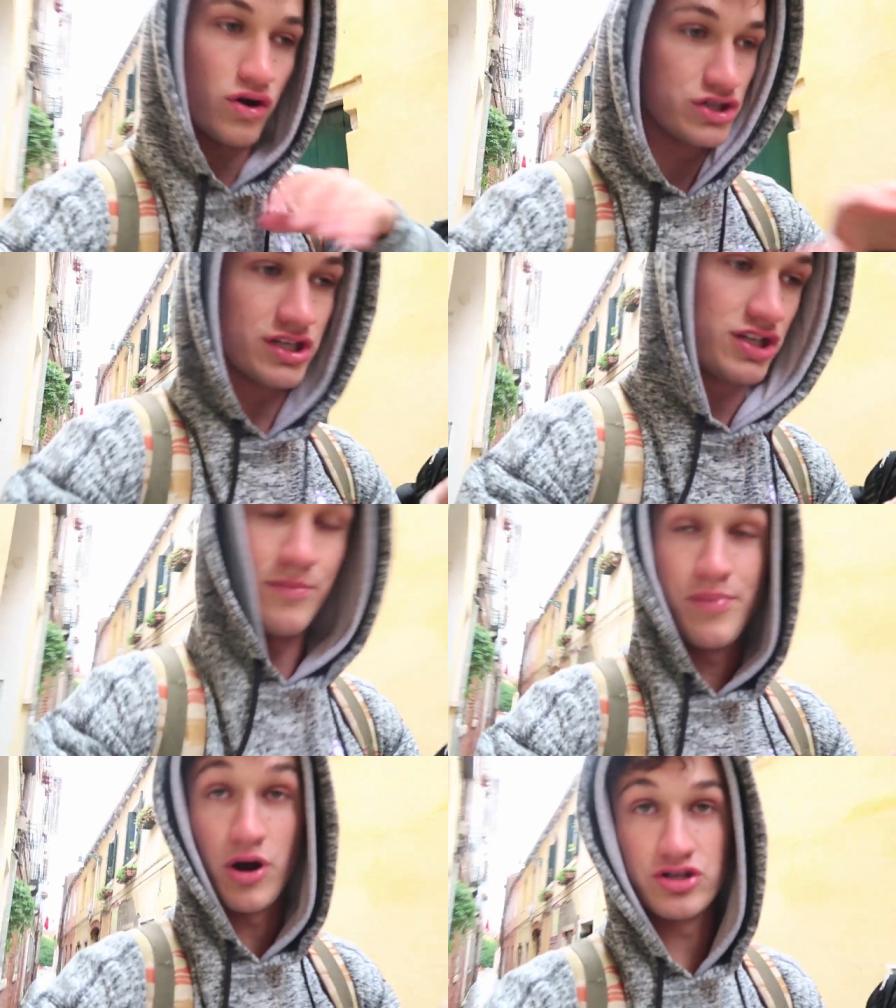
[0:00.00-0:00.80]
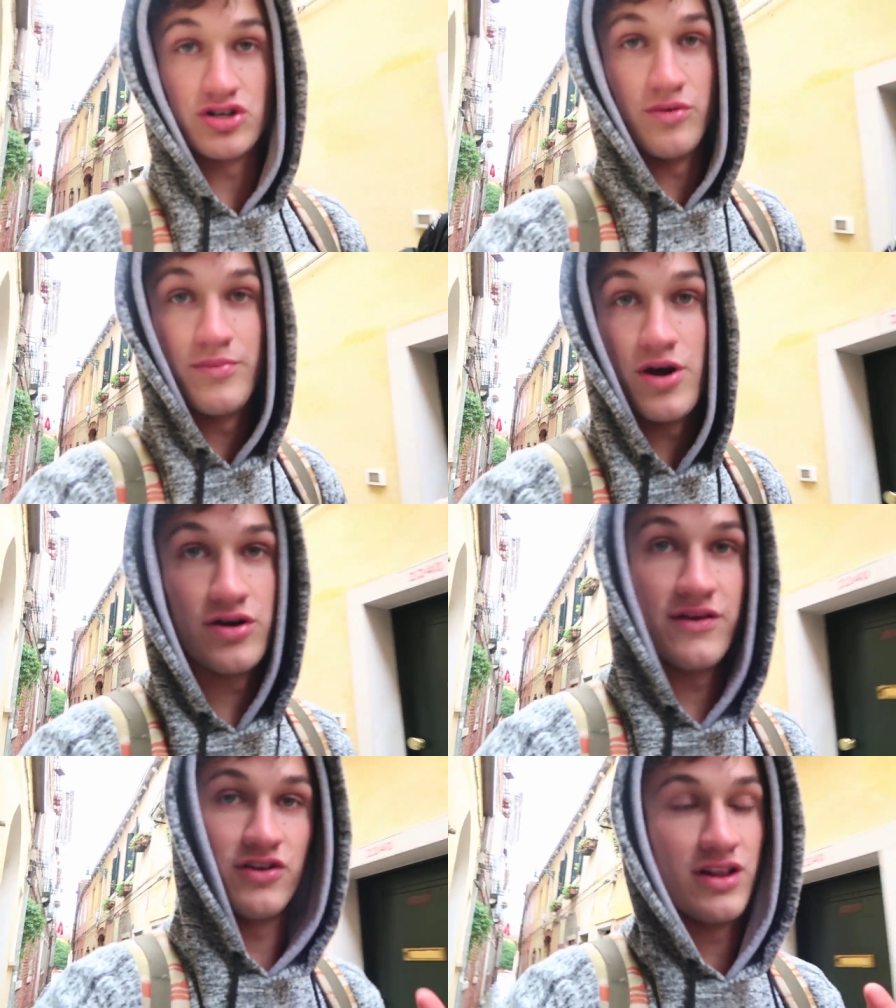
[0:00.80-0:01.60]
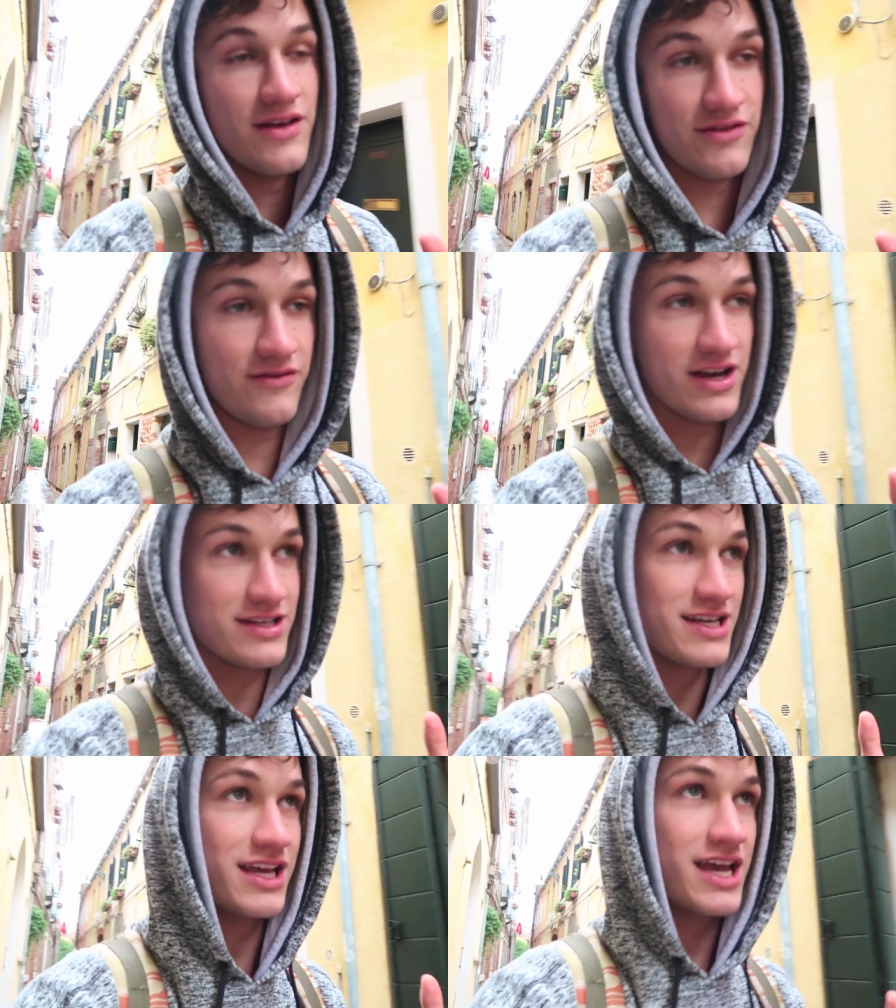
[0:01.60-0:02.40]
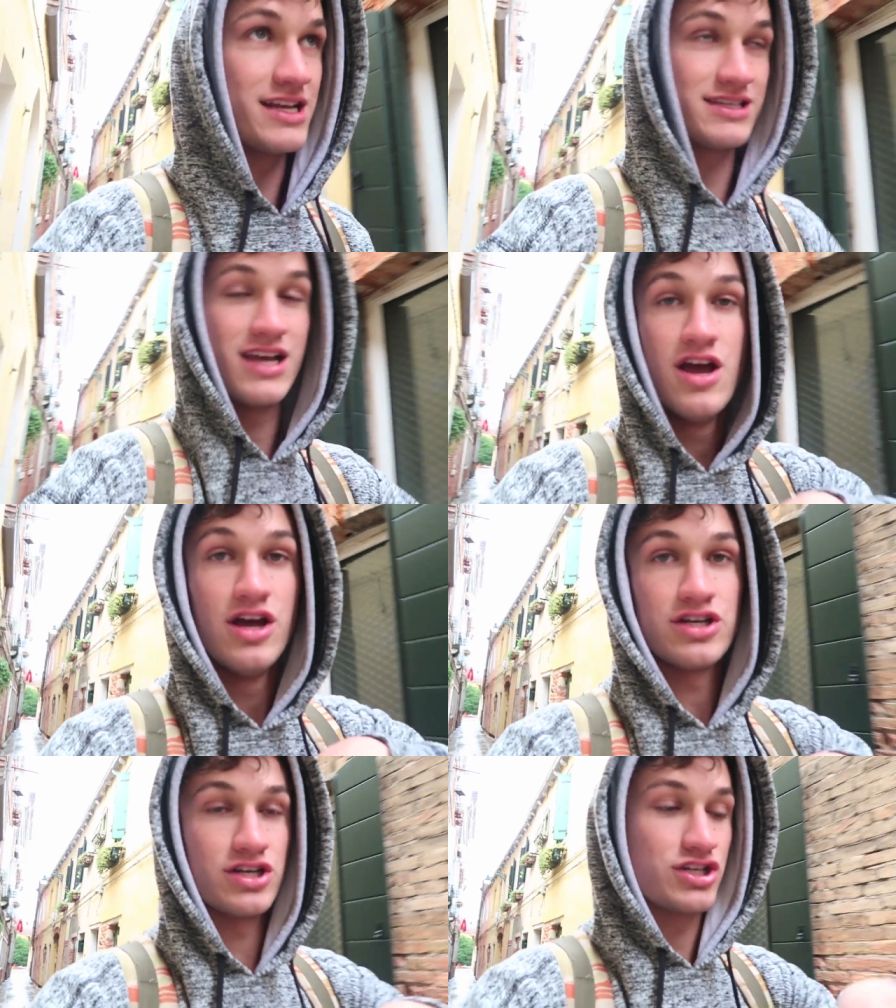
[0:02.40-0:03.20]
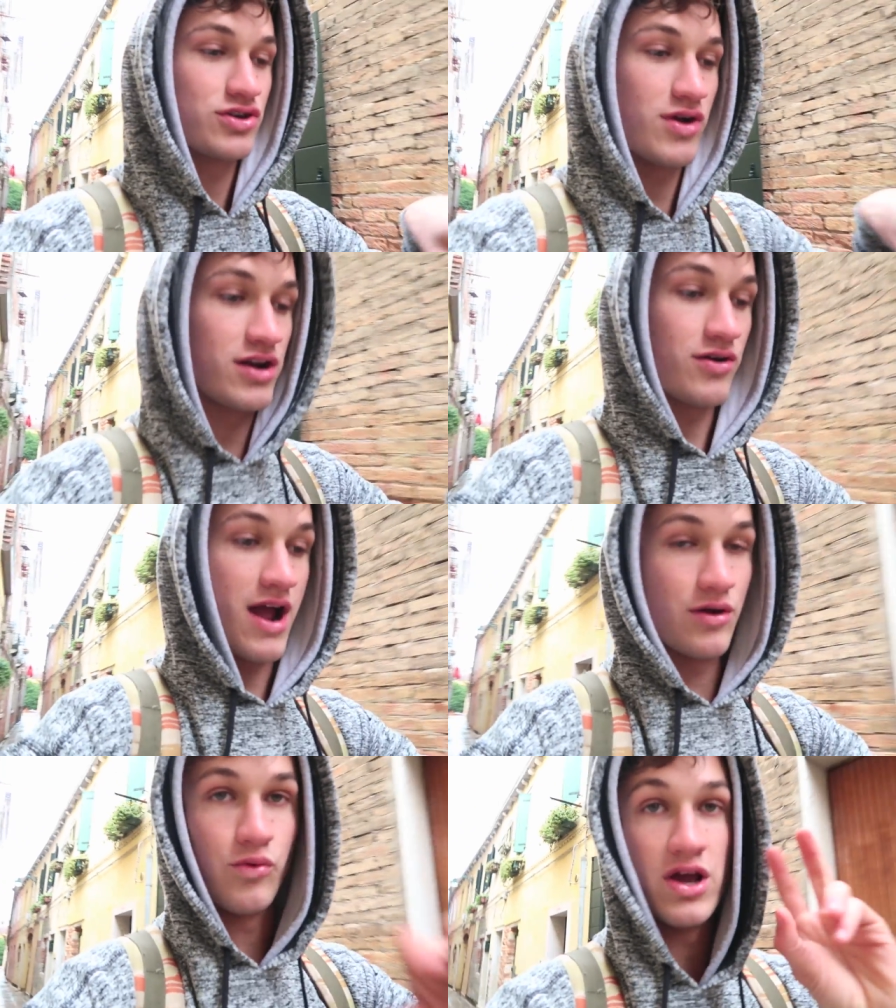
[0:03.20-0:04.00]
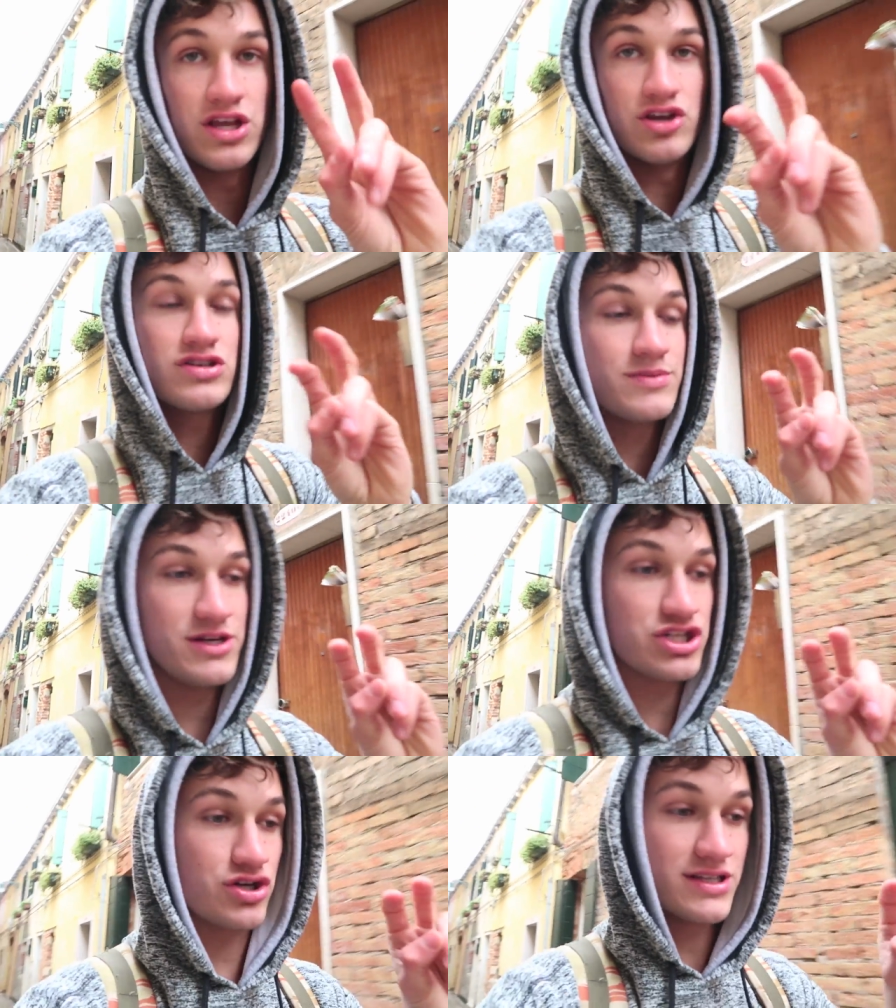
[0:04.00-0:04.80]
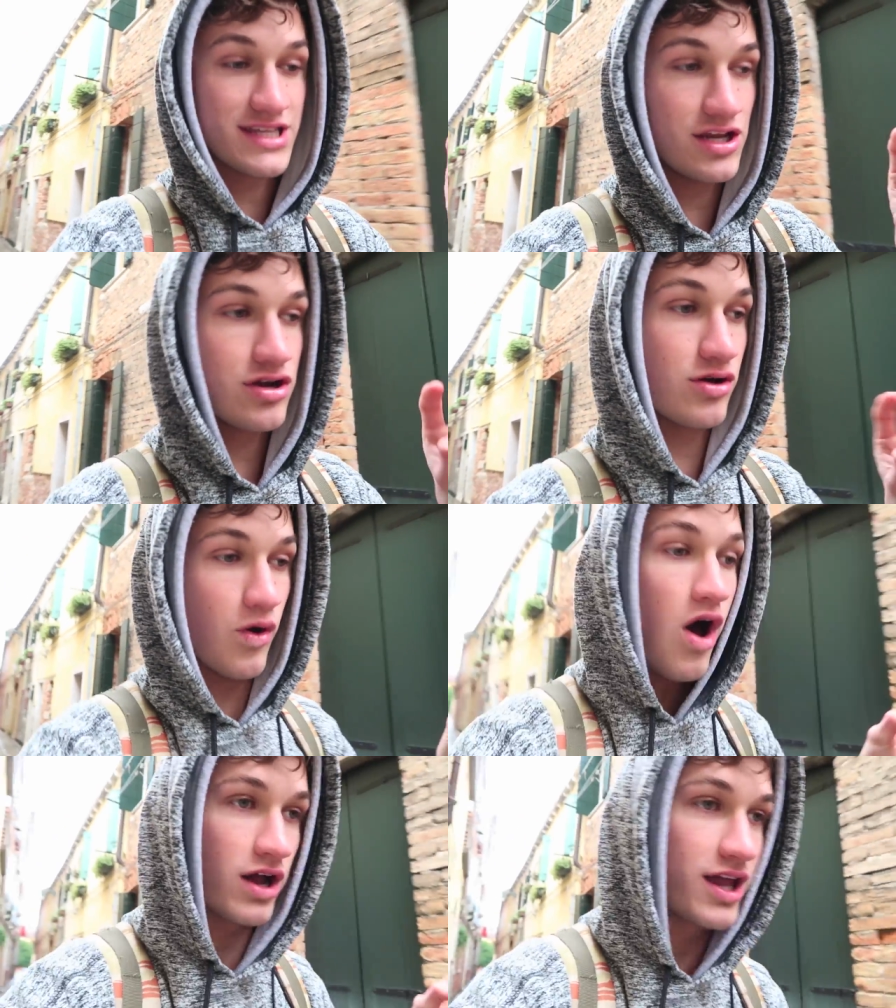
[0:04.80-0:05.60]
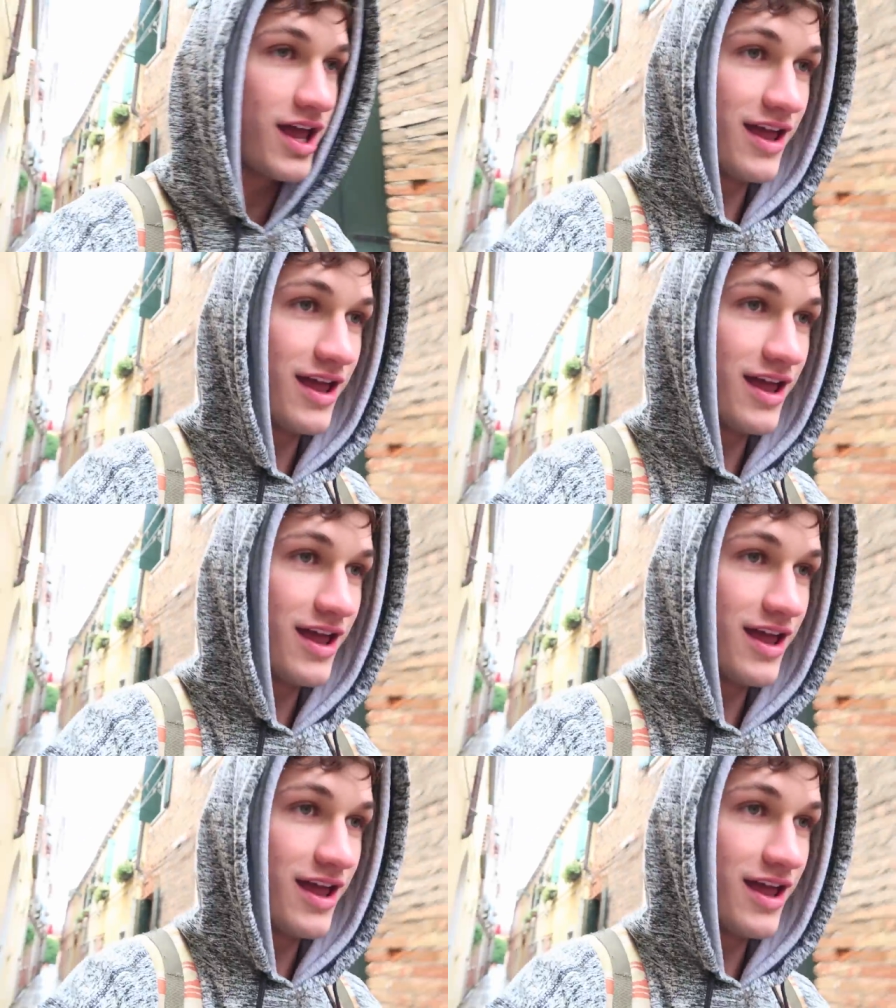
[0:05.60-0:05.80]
or just your personal boat if you live in Venice, I guess, to shred around what used to be streets that you could walk.